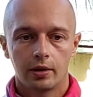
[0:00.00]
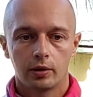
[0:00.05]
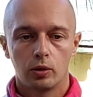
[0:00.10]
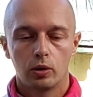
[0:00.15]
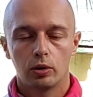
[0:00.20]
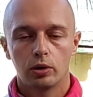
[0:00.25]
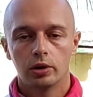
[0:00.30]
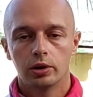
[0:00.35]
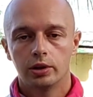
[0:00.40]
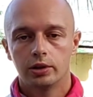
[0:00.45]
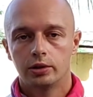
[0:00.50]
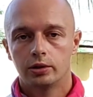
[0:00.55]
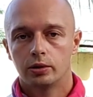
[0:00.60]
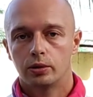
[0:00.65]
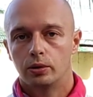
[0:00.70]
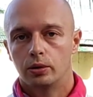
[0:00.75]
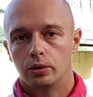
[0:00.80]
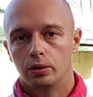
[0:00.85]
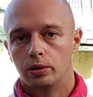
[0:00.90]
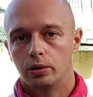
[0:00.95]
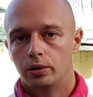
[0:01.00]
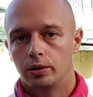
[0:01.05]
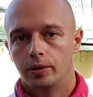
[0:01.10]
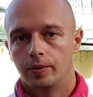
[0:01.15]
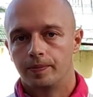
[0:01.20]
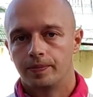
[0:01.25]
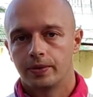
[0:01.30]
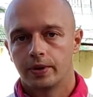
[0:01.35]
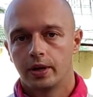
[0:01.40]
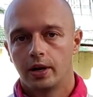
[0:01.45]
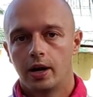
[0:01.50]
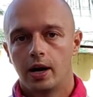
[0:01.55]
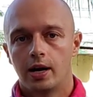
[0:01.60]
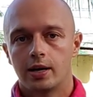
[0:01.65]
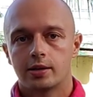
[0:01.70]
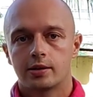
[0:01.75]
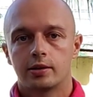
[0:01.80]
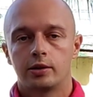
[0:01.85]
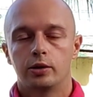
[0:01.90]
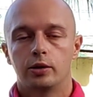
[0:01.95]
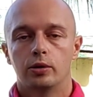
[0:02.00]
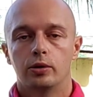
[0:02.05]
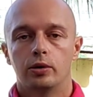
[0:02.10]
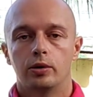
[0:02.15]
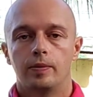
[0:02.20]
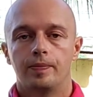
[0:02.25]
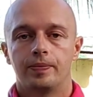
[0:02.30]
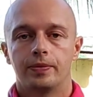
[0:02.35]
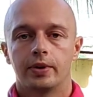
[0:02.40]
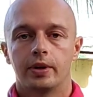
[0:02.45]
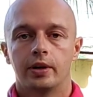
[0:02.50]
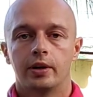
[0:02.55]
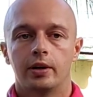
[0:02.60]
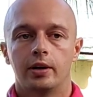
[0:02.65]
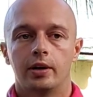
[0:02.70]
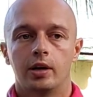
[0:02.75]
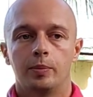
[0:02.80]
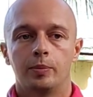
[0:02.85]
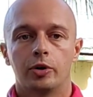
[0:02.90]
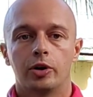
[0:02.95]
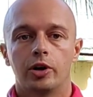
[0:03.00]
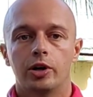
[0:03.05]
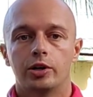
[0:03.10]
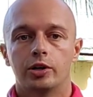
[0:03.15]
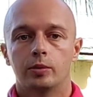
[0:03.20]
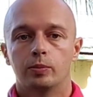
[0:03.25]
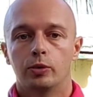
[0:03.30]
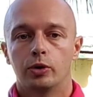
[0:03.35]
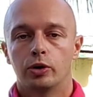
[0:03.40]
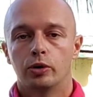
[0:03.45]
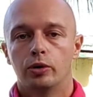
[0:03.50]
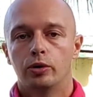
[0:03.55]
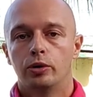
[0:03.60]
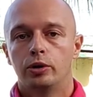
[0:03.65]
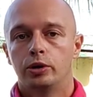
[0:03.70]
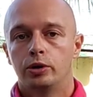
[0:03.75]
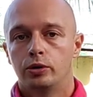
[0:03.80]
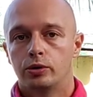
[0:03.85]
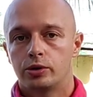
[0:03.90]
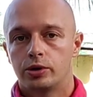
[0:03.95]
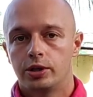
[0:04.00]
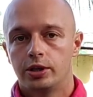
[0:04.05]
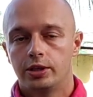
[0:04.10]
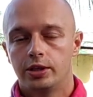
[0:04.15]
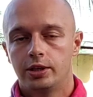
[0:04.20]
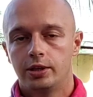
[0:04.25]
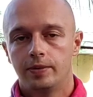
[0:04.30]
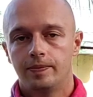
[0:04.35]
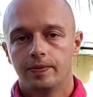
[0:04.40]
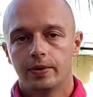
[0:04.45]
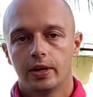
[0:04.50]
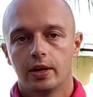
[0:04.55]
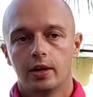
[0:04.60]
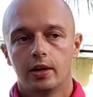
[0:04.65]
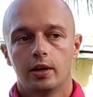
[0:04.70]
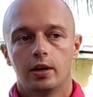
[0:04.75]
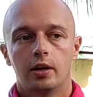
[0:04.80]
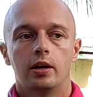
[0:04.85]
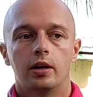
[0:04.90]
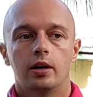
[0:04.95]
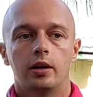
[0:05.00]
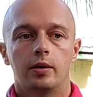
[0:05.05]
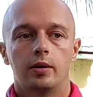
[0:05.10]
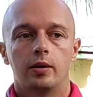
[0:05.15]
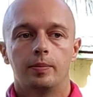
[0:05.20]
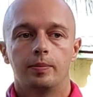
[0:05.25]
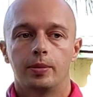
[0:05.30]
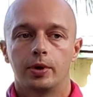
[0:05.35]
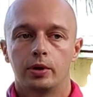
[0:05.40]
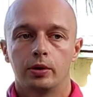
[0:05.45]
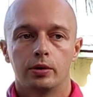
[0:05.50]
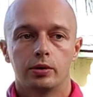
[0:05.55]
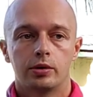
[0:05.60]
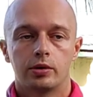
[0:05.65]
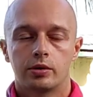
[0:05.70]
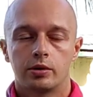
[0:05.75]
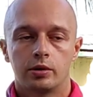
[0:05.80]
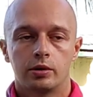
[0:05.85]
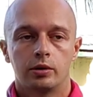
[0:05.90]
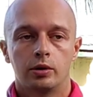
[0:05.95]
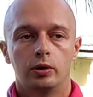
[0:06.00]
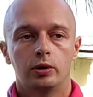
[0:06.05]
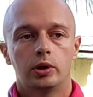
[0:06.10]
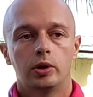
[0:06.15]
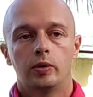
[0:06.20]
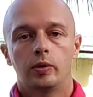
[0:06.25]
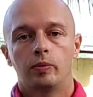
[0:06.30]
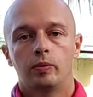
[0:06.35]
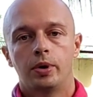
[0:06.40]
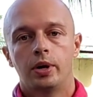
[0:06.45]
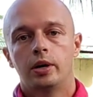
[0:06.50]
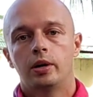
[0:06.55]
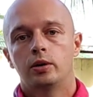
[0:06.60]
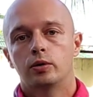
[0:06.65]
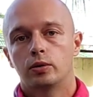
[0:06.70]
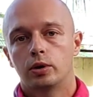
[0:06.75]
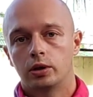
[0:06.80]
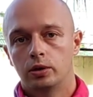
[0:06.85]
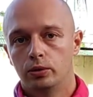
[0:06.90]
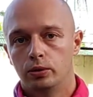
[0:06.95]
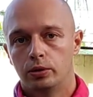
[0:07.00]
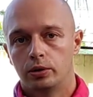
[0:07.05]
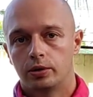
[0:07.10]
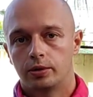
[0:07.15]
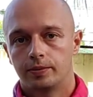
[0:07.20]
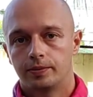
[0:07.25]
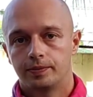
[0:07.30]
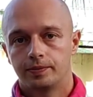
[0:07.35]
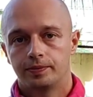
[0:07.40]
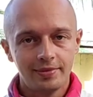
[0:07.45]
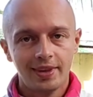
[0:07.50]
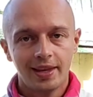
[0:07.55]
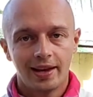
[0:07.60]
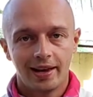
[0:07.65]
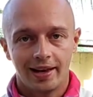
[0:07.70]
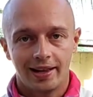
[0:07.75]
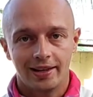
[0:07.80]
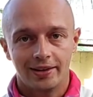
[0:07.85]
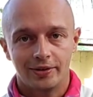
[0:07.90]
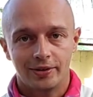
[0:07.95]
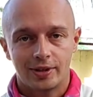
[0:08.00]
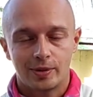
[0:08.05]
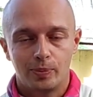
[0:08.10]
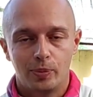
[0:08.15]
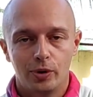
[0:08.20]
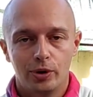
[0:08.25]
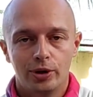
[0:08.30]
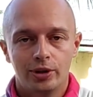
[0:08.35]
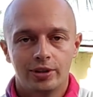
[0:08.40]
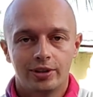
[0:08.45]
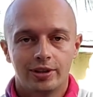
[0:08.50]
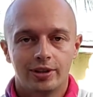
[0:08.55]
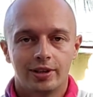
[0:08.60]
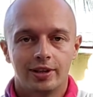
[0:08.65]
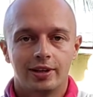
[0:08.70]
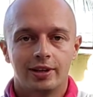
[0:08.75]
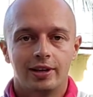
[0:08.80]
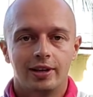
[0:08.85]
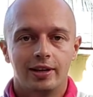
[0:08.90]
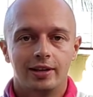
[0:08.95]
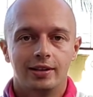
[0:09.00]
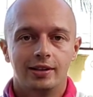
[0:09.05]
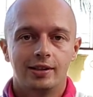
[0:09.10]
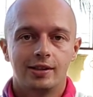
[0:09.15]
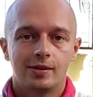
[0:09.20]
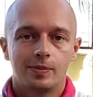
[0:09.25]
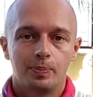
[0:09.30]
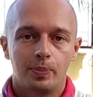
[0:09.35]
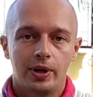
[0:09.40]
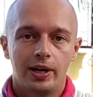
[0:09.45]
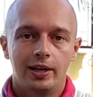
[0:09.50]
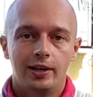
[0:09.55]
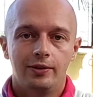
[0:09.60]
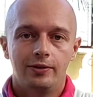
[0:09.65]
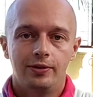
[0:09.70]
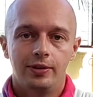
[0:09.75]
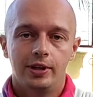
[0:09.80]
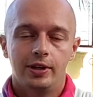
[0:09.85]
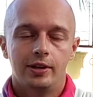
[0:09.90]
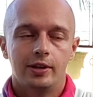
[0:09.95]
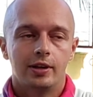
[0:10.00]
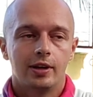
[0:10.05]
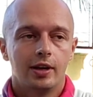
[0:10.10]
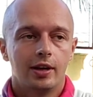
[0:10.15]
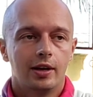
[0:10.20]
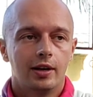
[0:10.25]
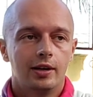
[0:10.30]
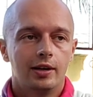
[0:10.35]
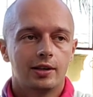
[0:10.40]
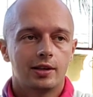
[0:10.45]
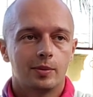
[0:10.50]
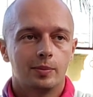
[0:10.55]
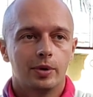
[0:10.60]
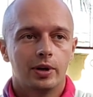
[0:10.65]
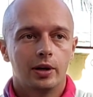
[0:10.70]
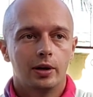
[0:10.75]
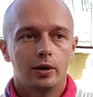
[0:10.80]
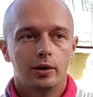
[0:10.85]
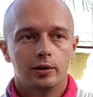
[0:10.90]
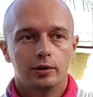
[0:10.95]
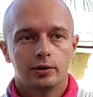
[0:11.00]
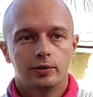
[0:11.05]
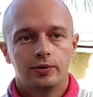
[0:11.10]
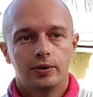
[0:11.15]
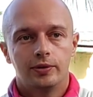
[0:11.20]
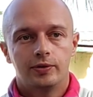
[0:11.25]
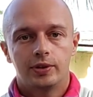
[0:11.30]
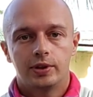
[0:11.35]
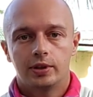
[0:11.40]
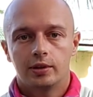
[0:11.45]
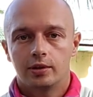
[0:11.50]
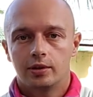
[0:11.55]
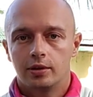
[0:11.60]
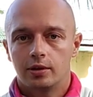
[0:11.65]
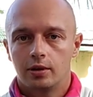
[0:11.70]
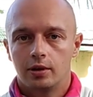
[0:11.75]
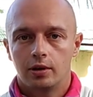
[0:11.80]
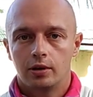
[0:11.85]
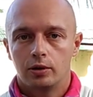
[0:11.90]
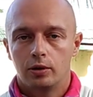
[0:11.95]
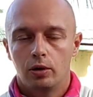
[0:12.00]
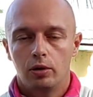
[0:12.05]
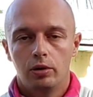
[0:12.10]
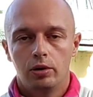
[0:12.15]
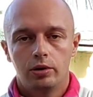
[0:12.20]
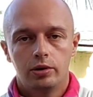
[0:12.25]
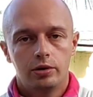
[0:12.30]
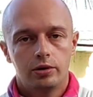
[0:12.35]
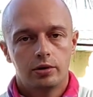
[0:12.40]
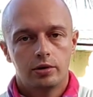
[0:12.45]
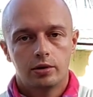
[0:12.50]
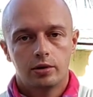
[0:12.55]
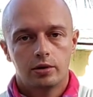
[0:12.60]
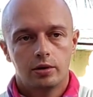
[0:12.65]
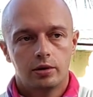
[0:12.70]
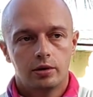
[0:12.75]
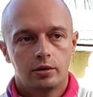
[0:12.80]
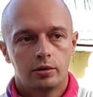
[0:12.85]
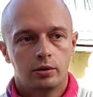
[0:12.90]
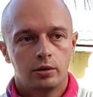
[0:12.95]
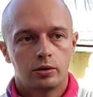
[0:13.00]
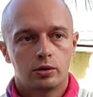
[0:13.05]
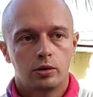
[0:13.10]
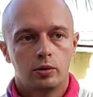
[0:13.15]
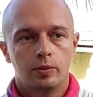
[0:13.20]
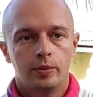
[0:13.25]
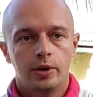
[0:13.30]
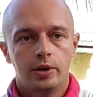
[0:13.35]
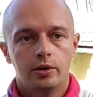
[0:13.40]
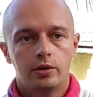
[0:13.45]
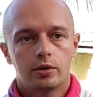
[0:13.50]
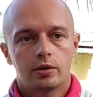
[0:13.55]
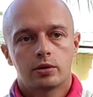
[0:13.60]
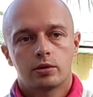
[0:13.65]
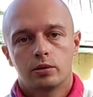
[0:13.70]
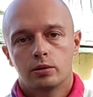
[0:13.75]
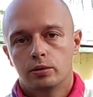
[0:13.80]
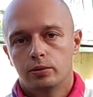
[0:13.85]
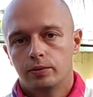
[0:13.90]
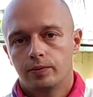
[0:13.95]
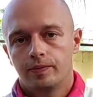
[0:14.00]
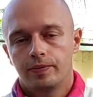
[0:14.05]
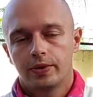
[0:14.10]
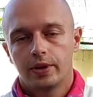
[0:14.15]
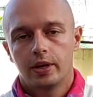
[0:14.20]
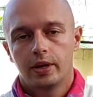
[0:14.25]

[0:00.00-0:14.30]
Google it or ask your immigration bureau in your city, because not everywhere you can do it. 11th point is pay fee. It's about $15, not so much, so